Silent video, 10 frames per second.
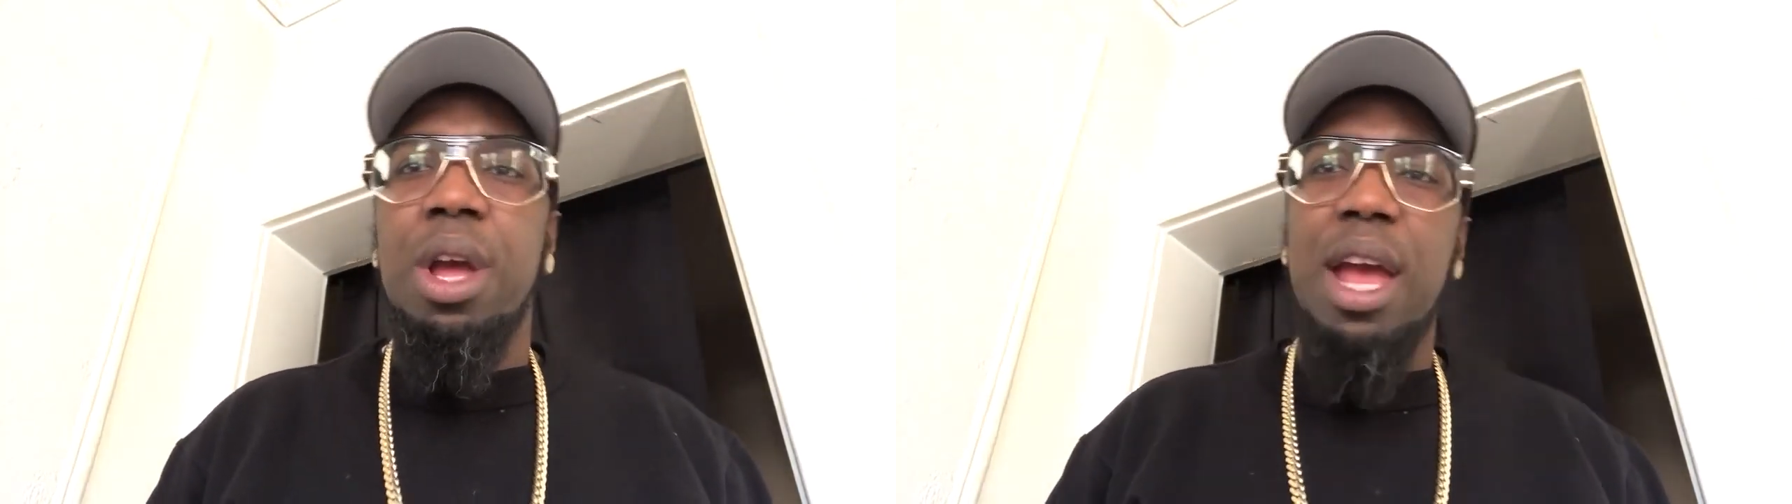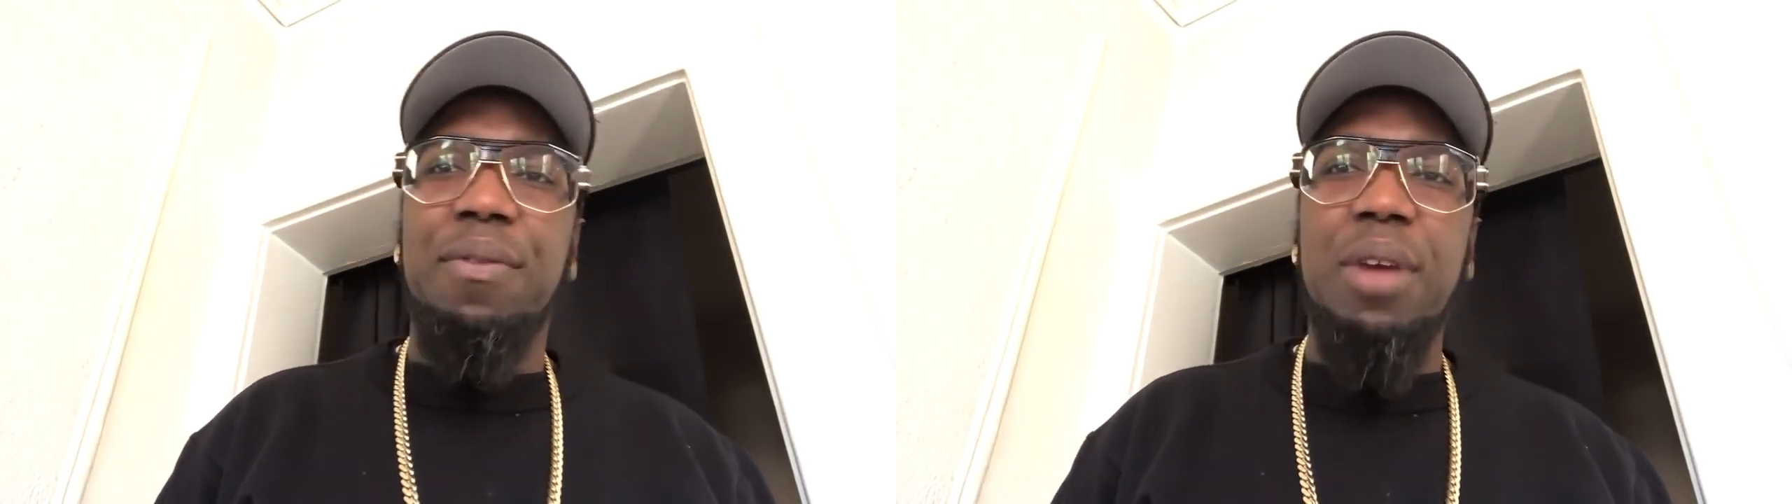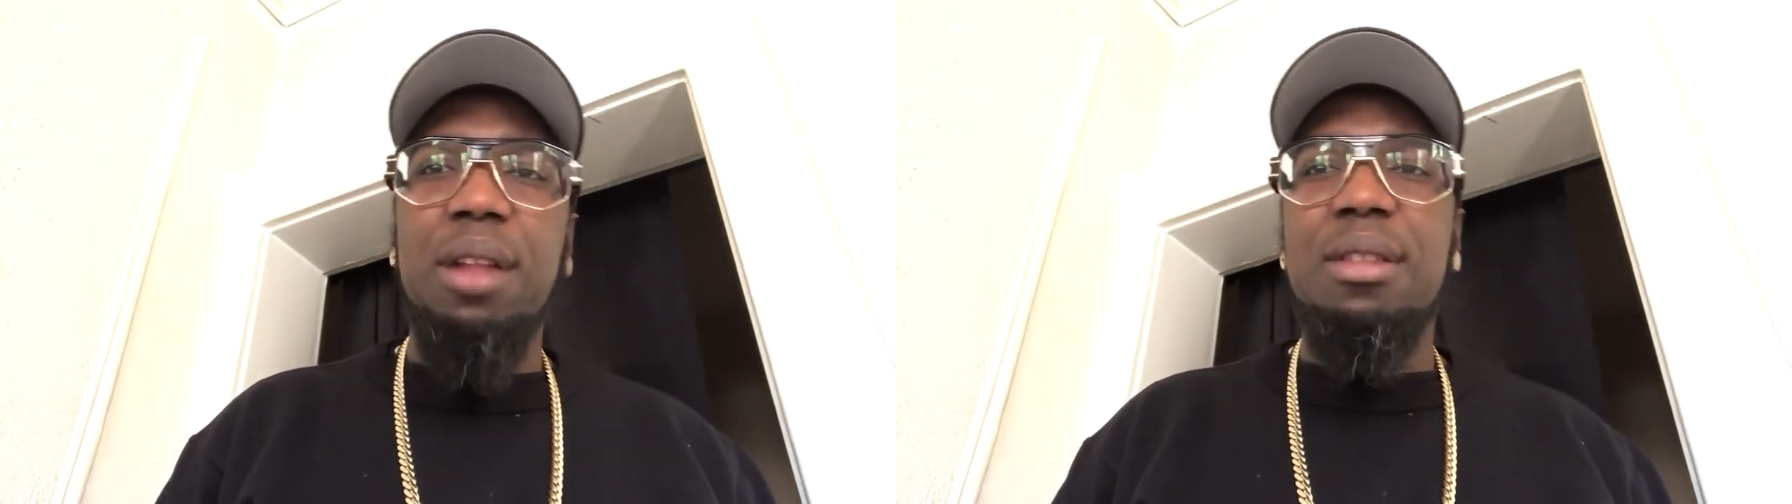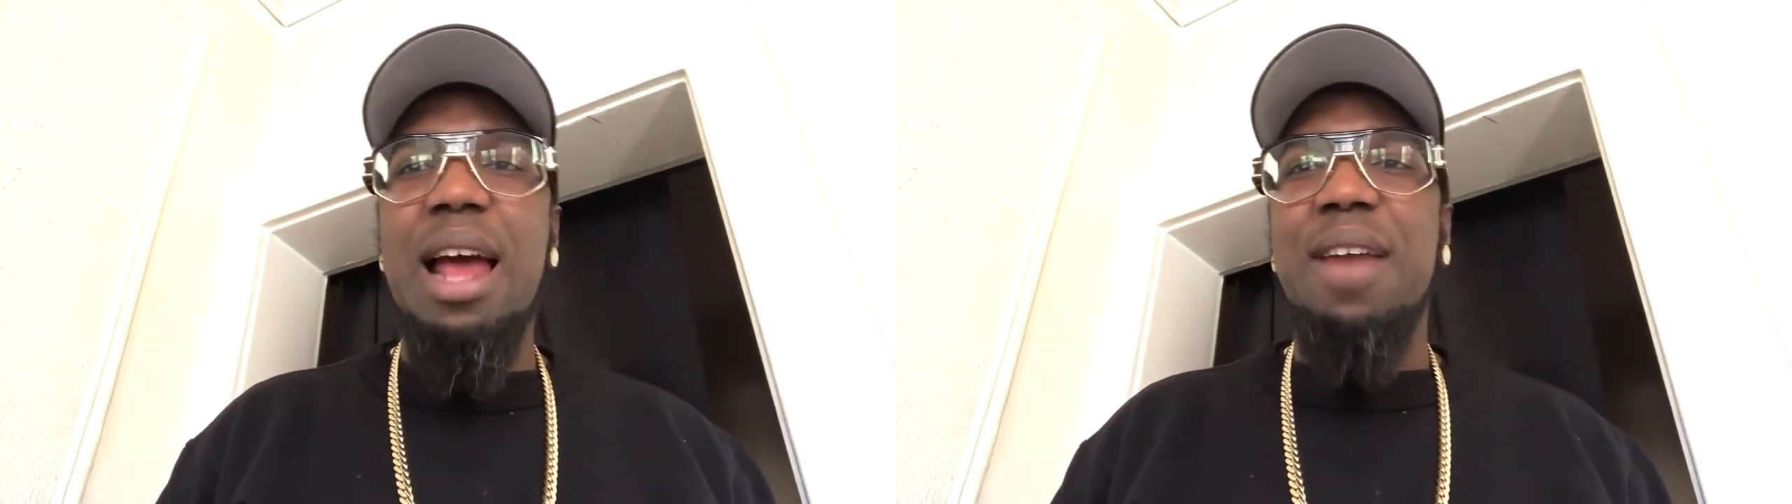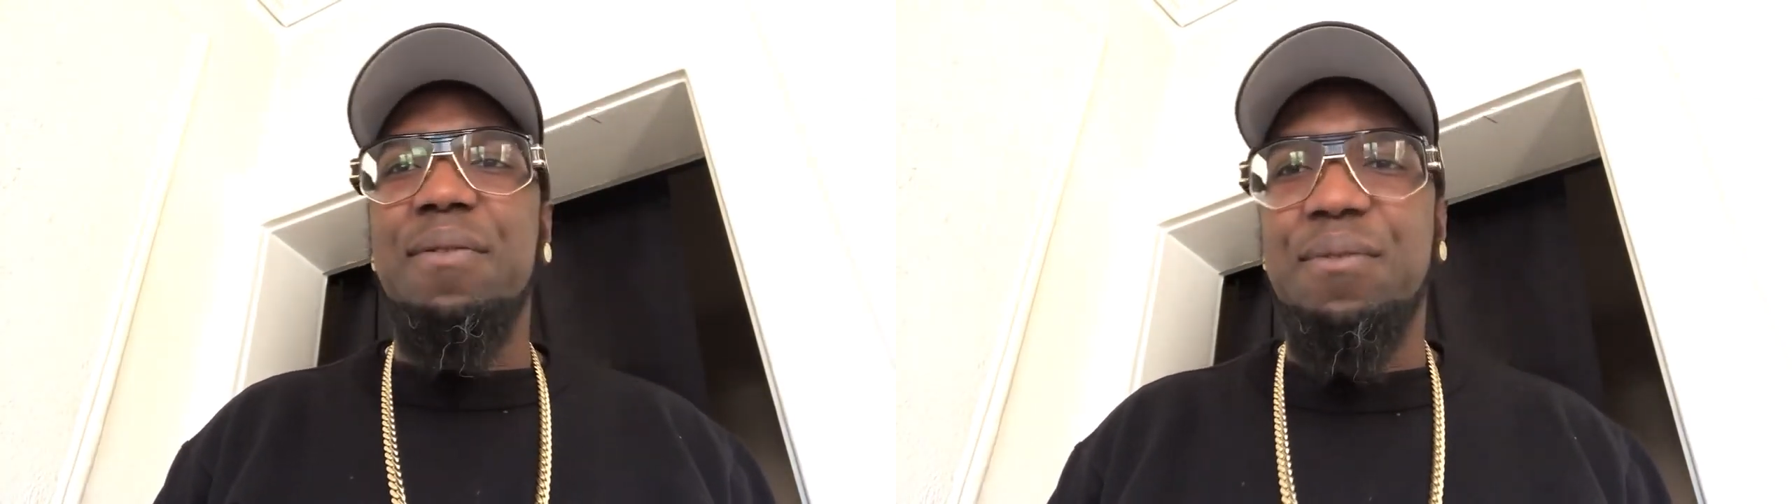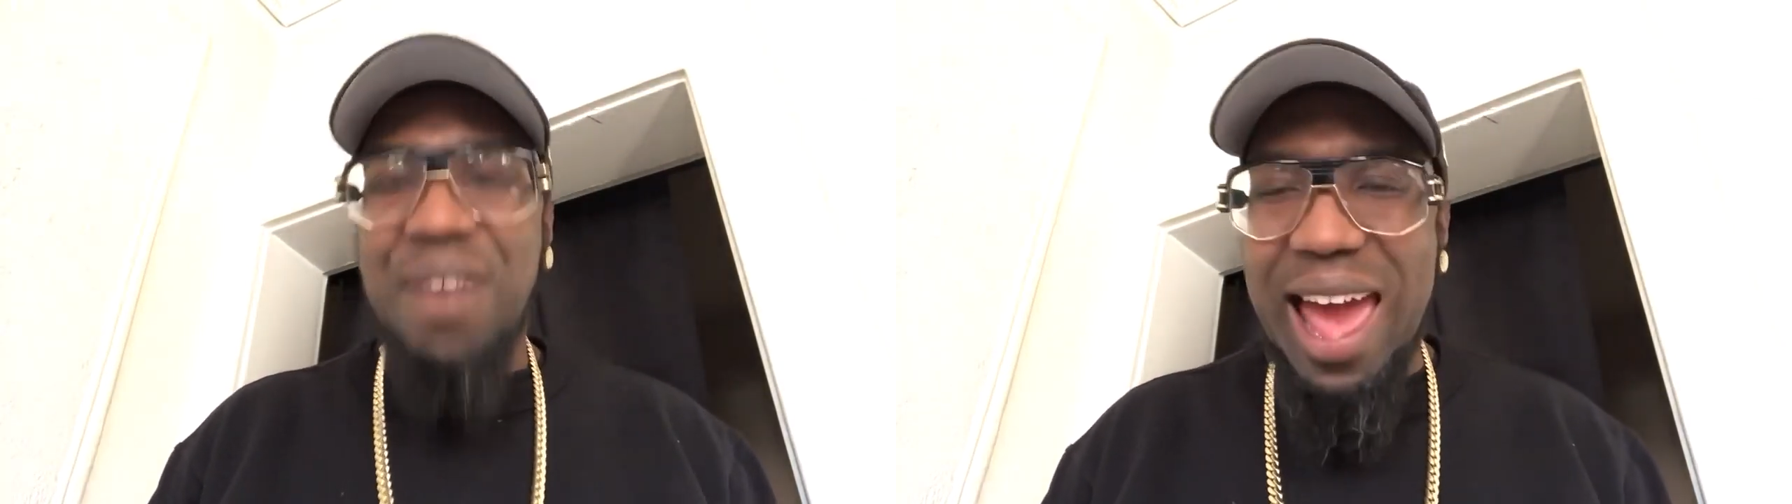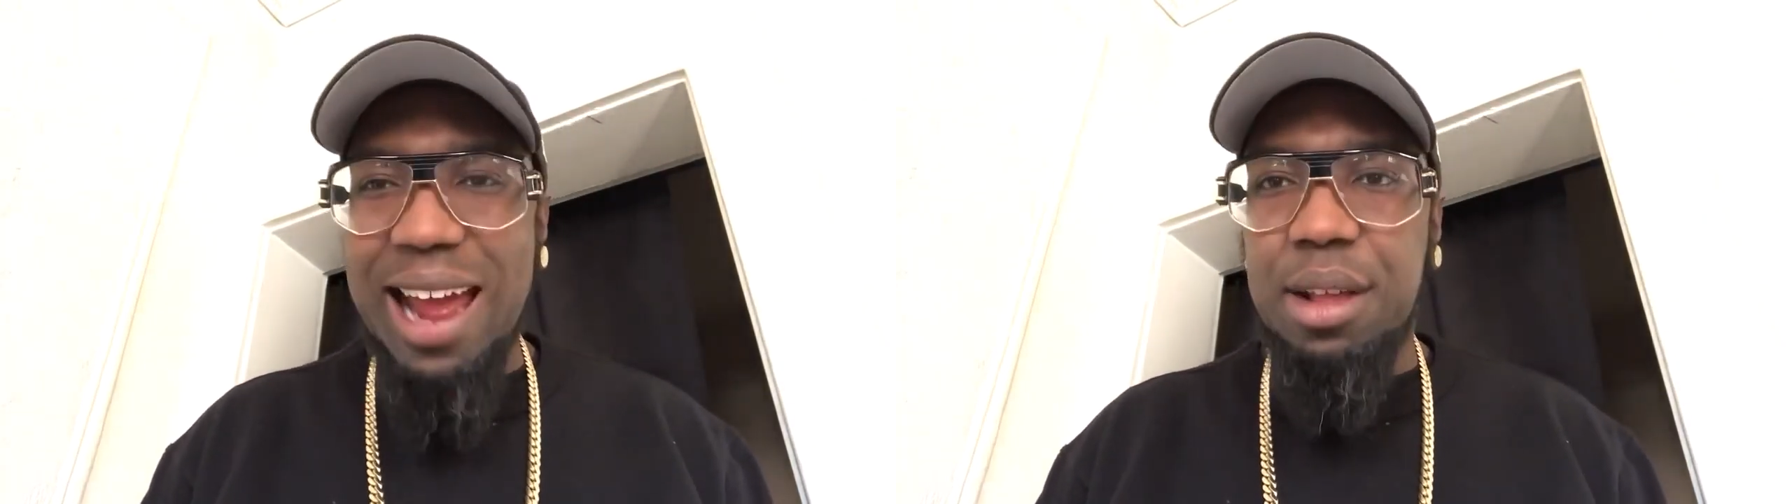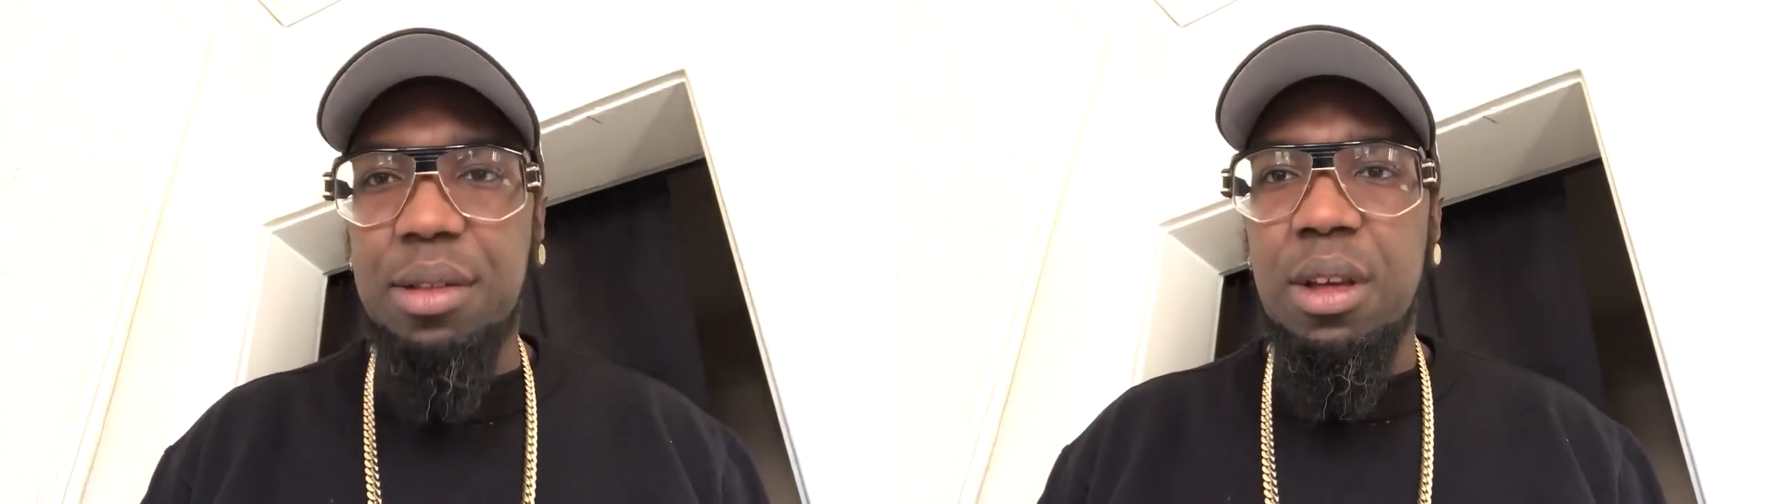If it's not
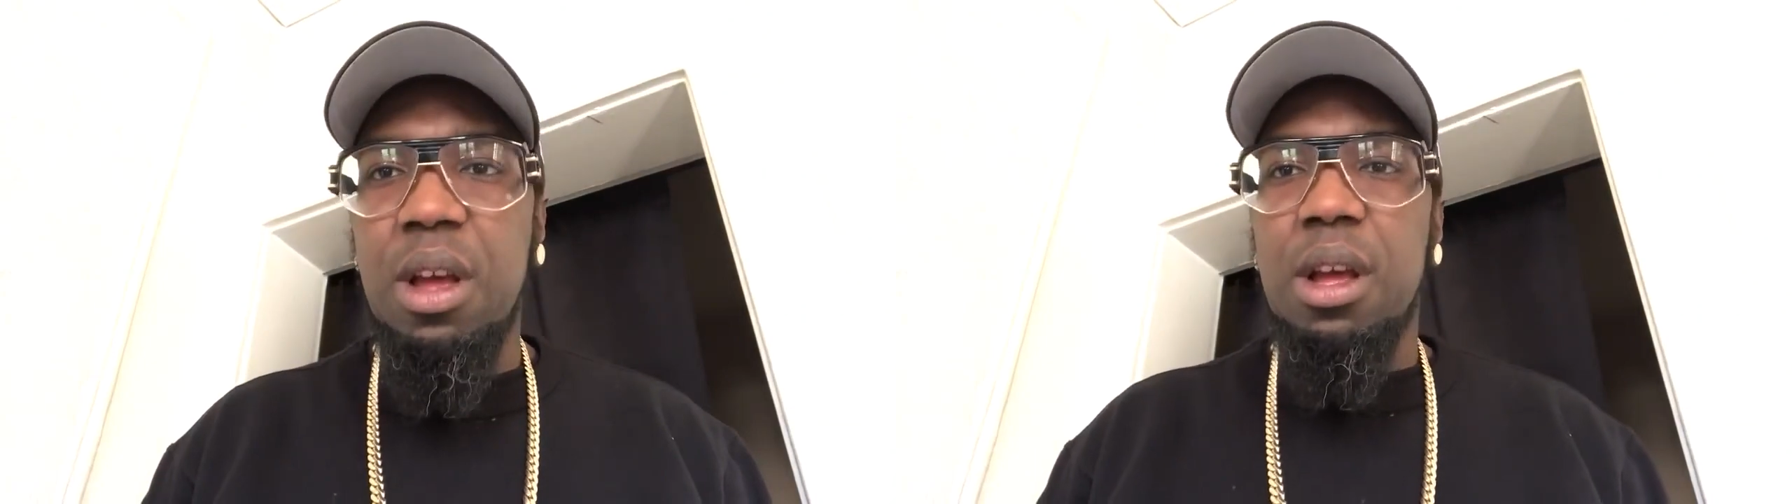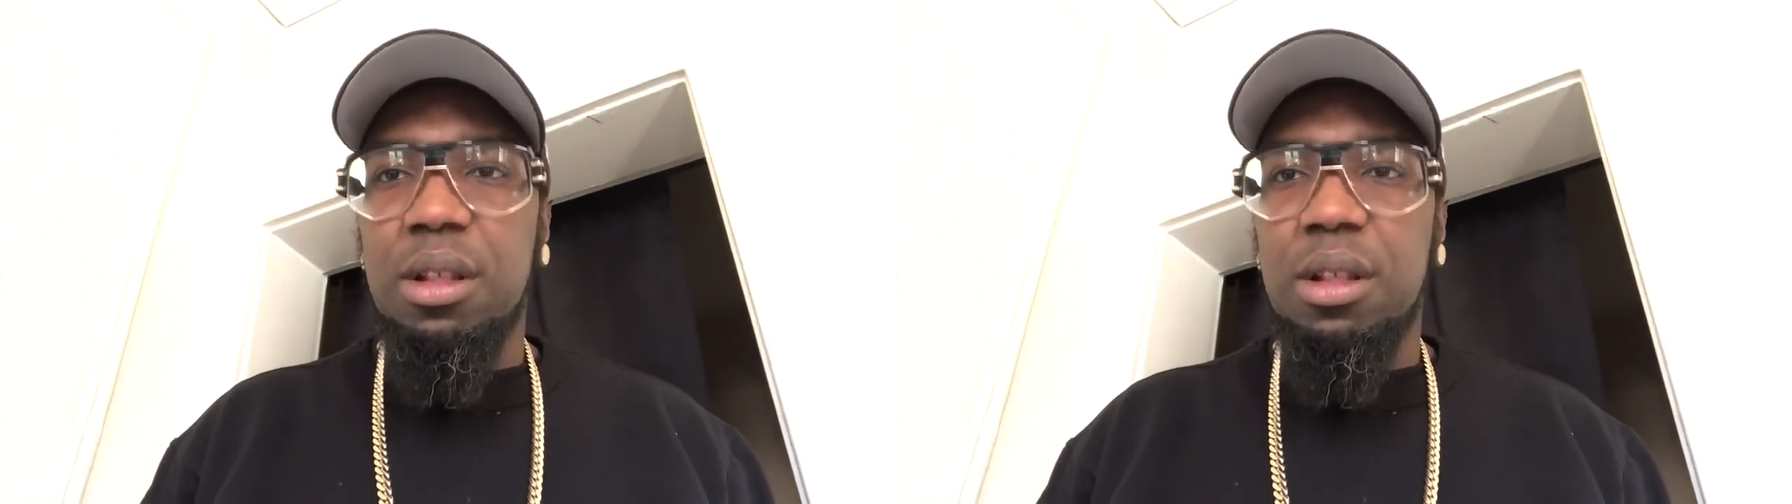facts,